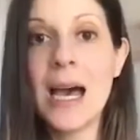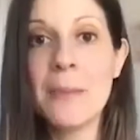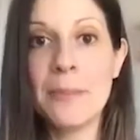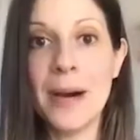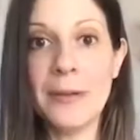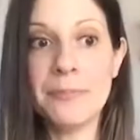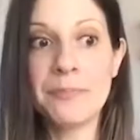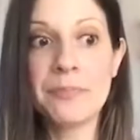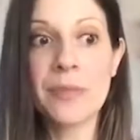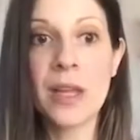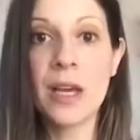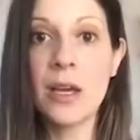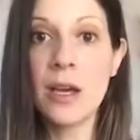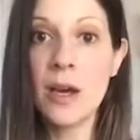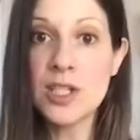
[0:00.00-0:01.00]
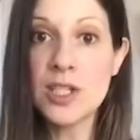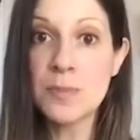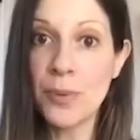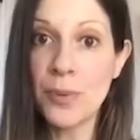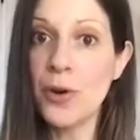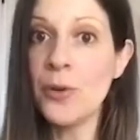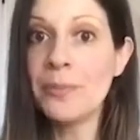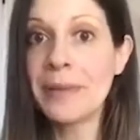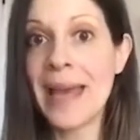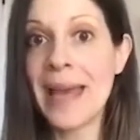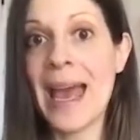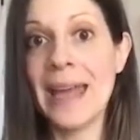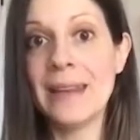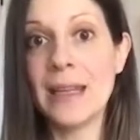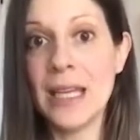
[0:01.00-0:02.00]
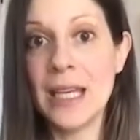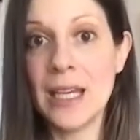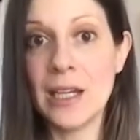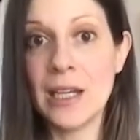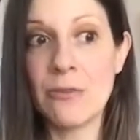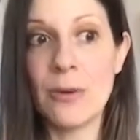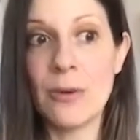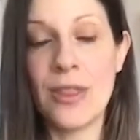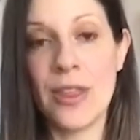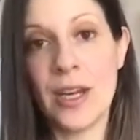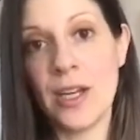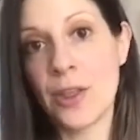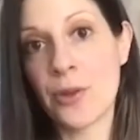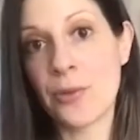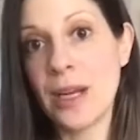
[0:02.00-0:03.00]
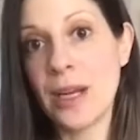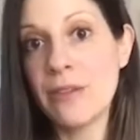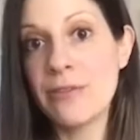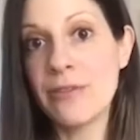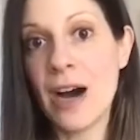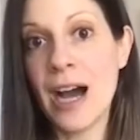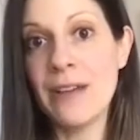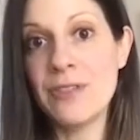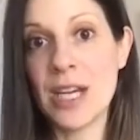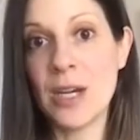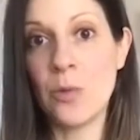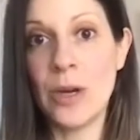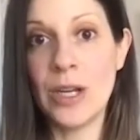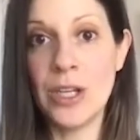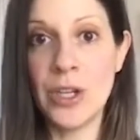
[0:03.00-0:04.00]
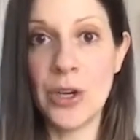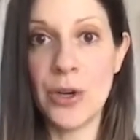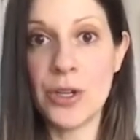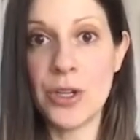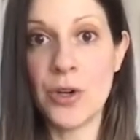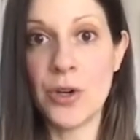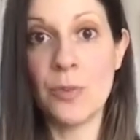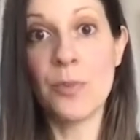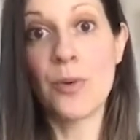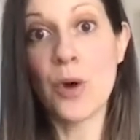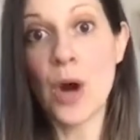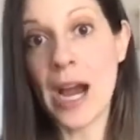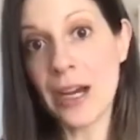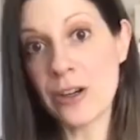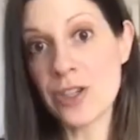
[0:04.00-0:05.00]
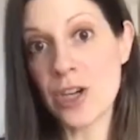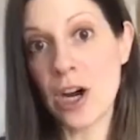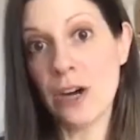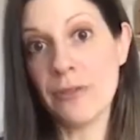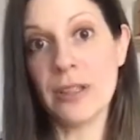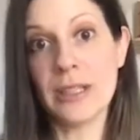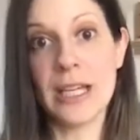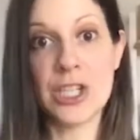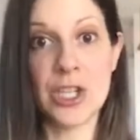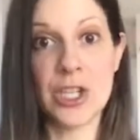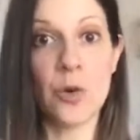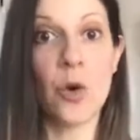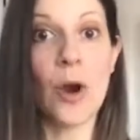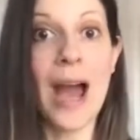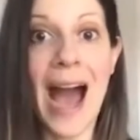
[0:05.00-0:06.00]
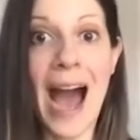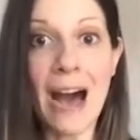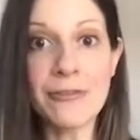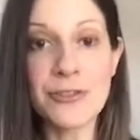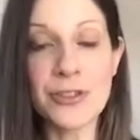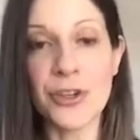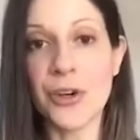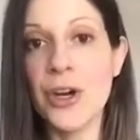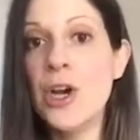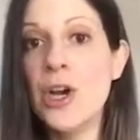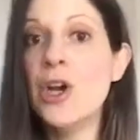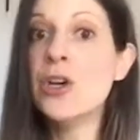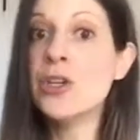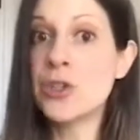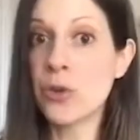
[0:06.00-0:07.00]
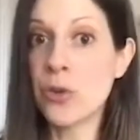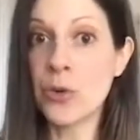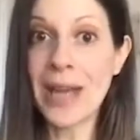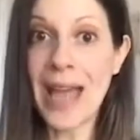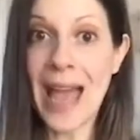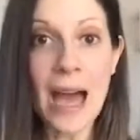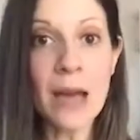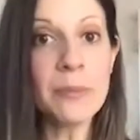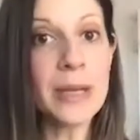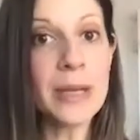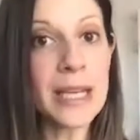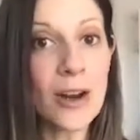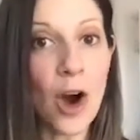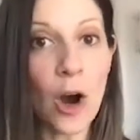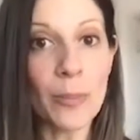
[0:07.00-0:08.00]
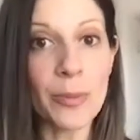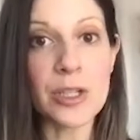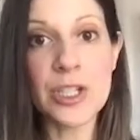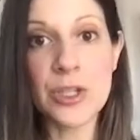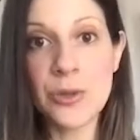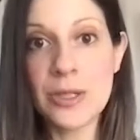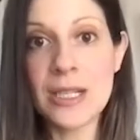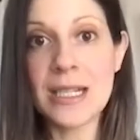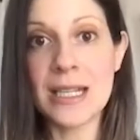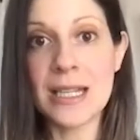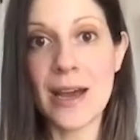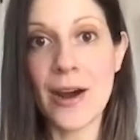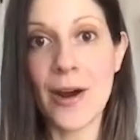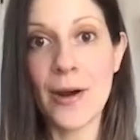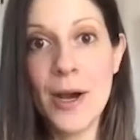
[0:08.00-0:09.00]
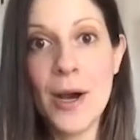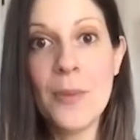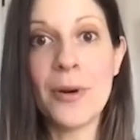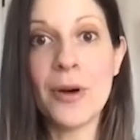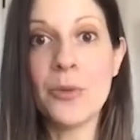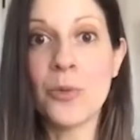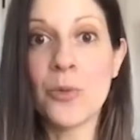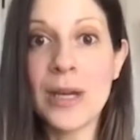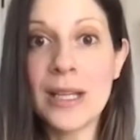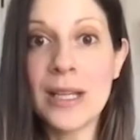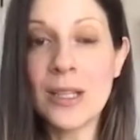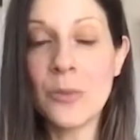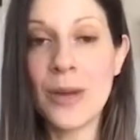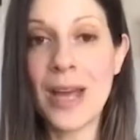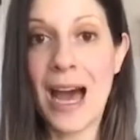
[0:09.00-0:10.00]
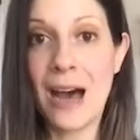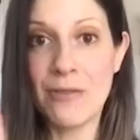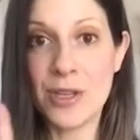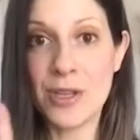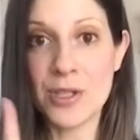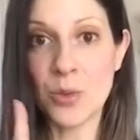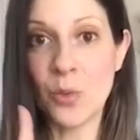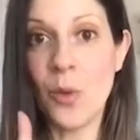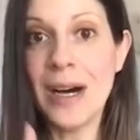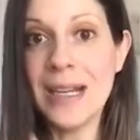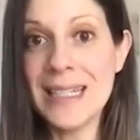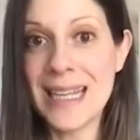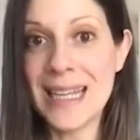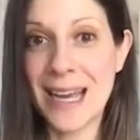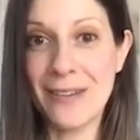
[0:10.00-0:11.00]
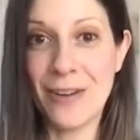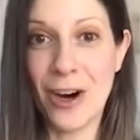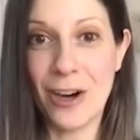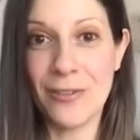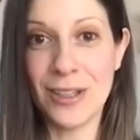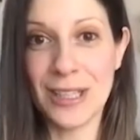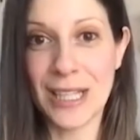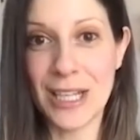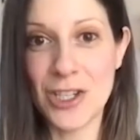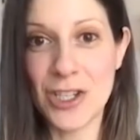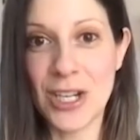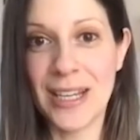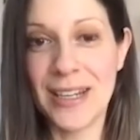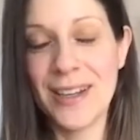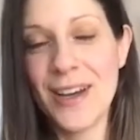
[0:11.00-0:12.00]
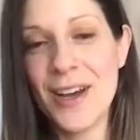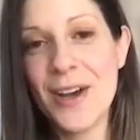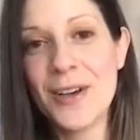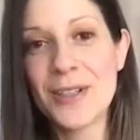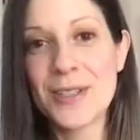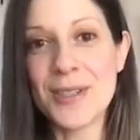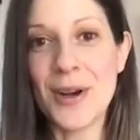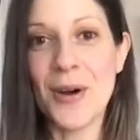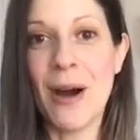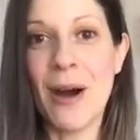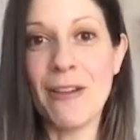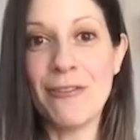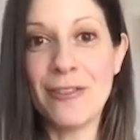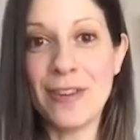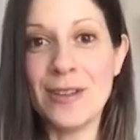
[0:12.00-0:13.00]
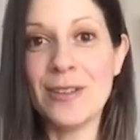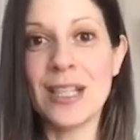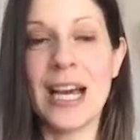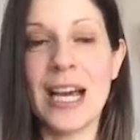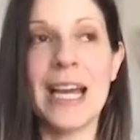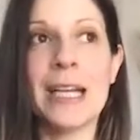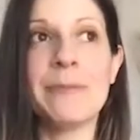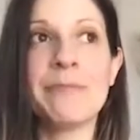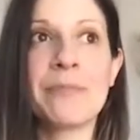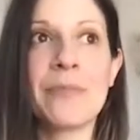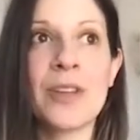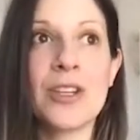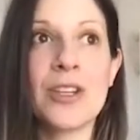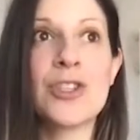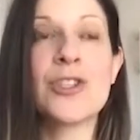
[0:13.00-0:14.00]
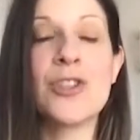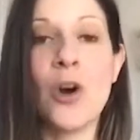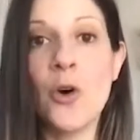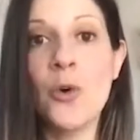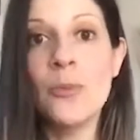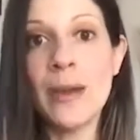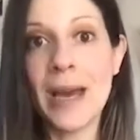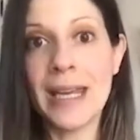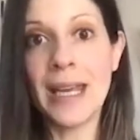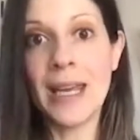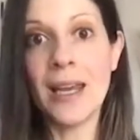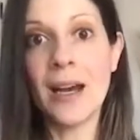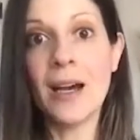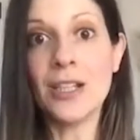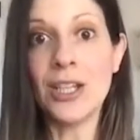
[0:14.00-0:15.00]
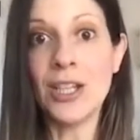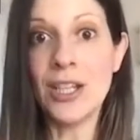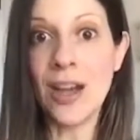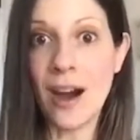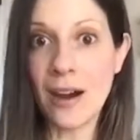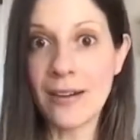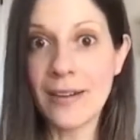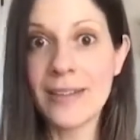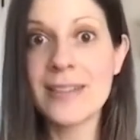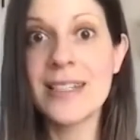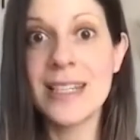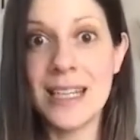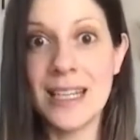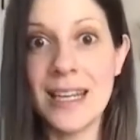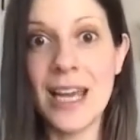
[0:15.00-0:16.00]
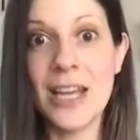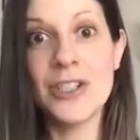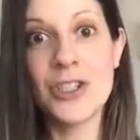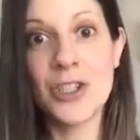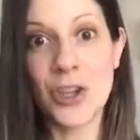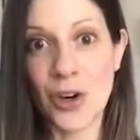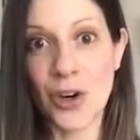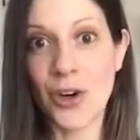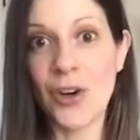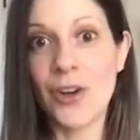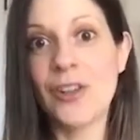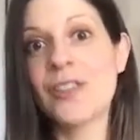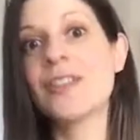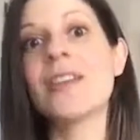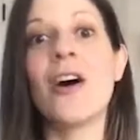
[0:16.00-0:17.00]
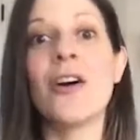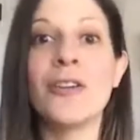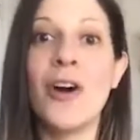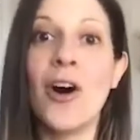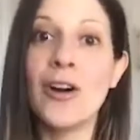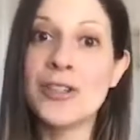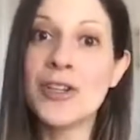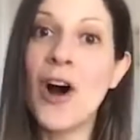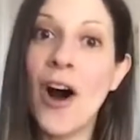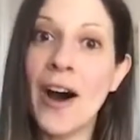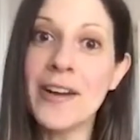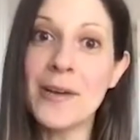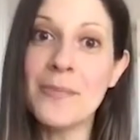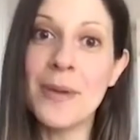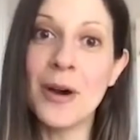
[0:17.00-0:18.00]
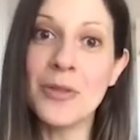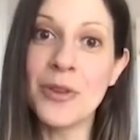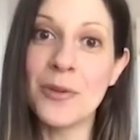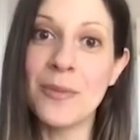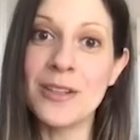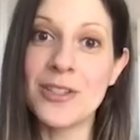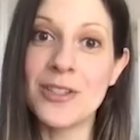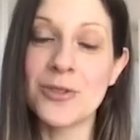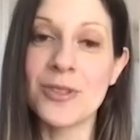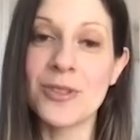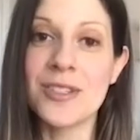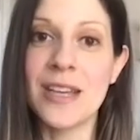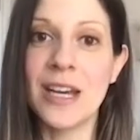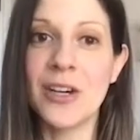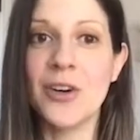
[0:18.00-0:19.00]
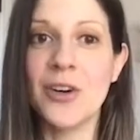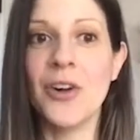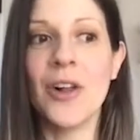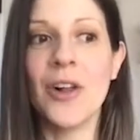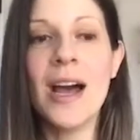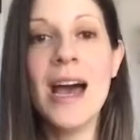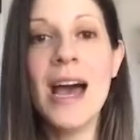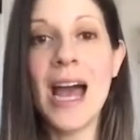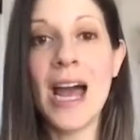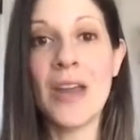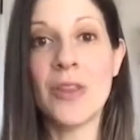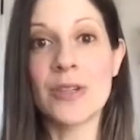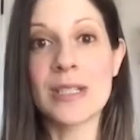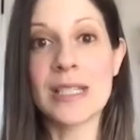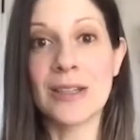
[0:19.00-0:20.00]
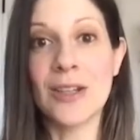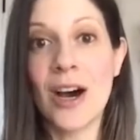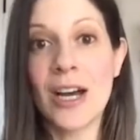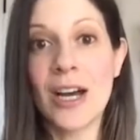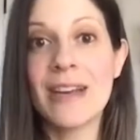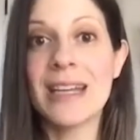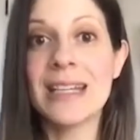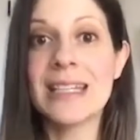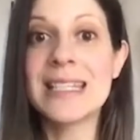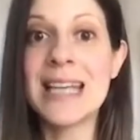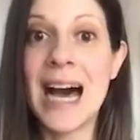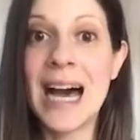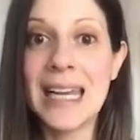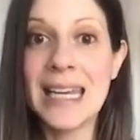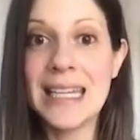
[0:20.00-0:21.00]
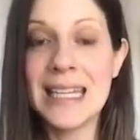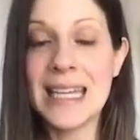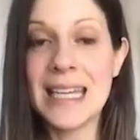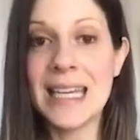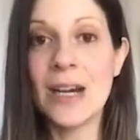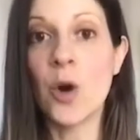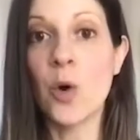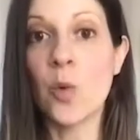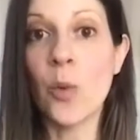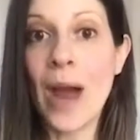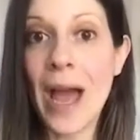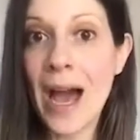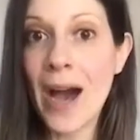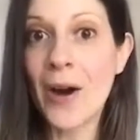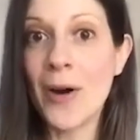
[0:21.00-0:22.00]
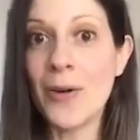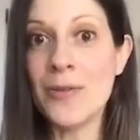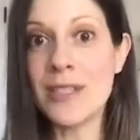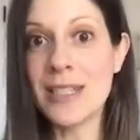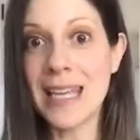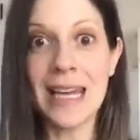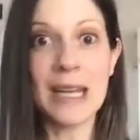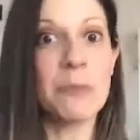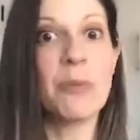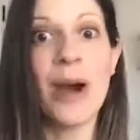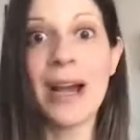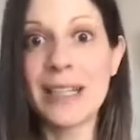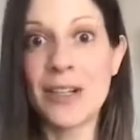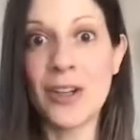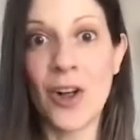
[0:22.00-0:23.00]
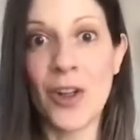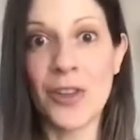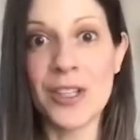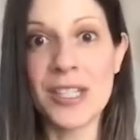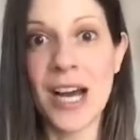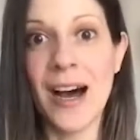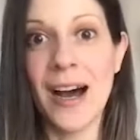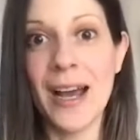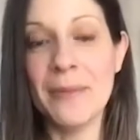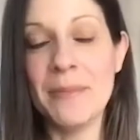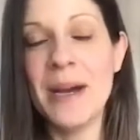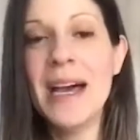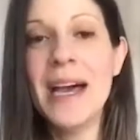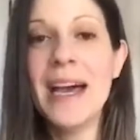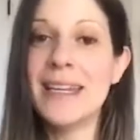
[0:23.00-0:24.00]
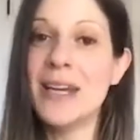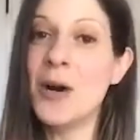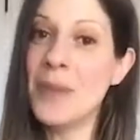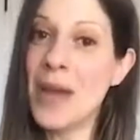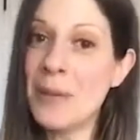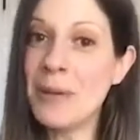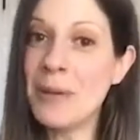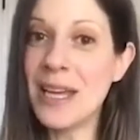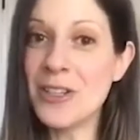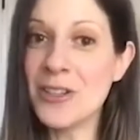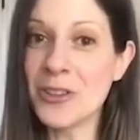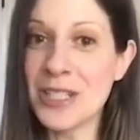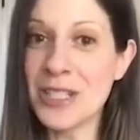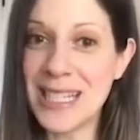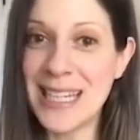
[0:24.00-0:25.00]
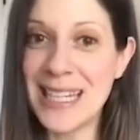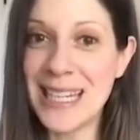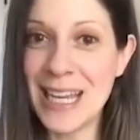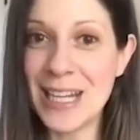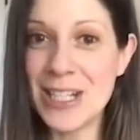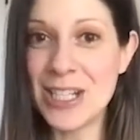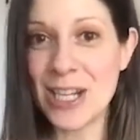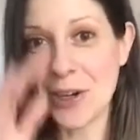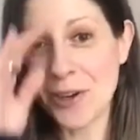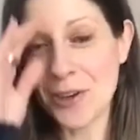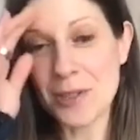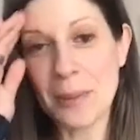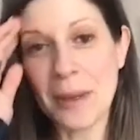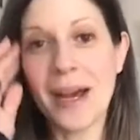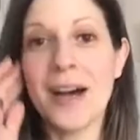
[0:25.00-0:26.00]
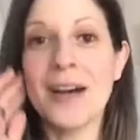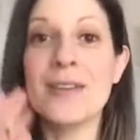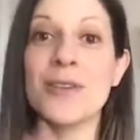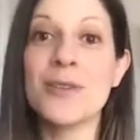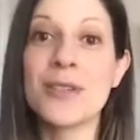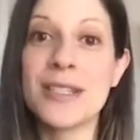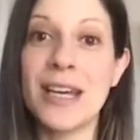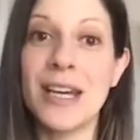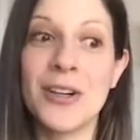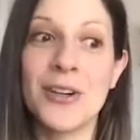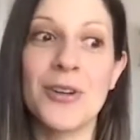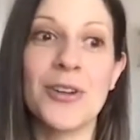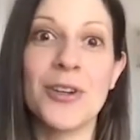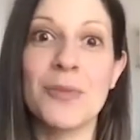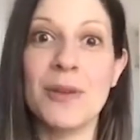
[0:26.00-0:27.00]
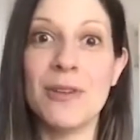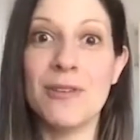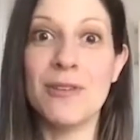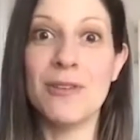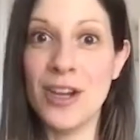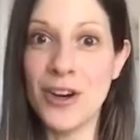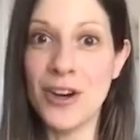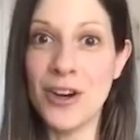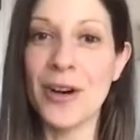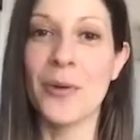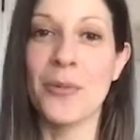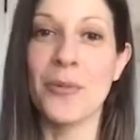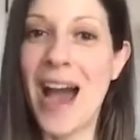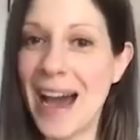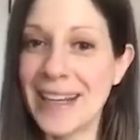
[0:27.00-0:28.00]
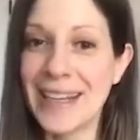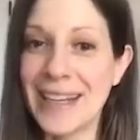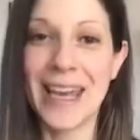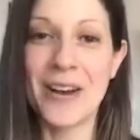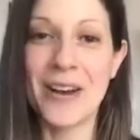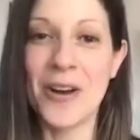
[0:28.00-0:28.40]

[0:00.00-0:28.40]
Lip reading: But sperm can live within a 3 to 5 day window, prior to ovulation or after. So there can be an opportunity there, but really we have this one day of ovulation. So I feel like So many young teenage girls are not taught about their menstrual cycle, and there's a lot of anxiety around getting pregnant all the time. Now, maybe in your teenage years, because your cycle could be very erratic and